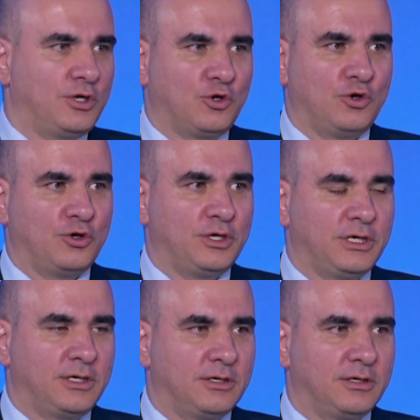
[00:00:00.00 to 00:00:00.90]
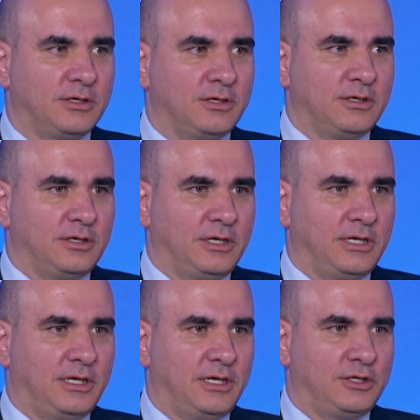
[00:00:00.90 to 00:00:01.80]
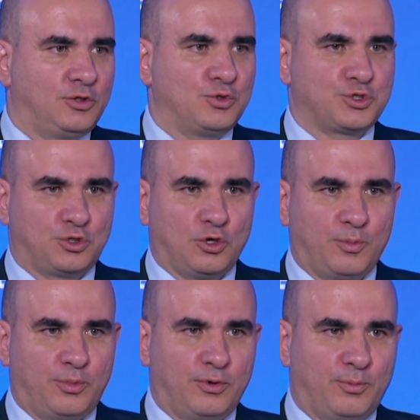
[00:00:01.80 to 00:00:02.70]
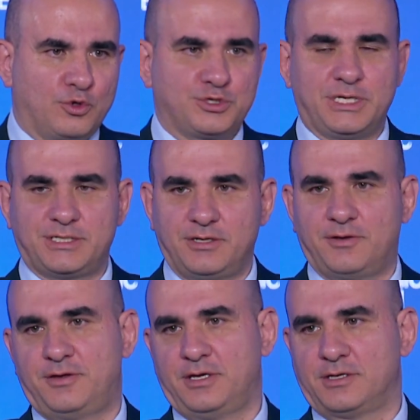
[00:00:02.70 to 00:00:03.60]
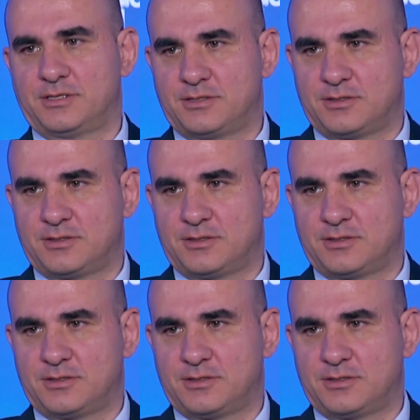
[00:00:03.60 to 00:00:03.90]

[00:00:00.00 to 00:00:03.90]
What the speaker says: going to stop possessing things